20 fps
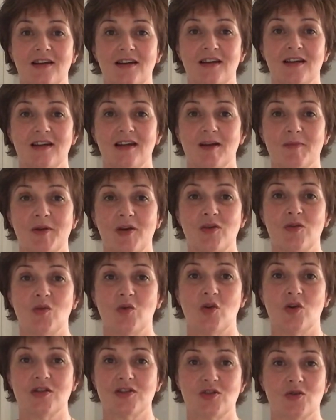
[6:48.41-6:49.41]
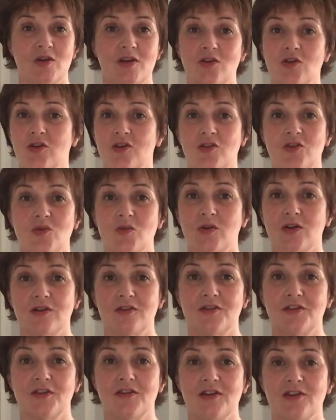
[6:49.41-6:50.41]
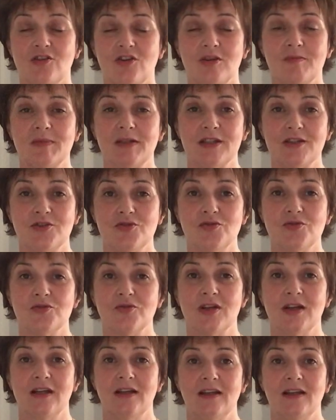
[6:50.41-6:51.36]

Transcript: about what is going on in the world than they normally do,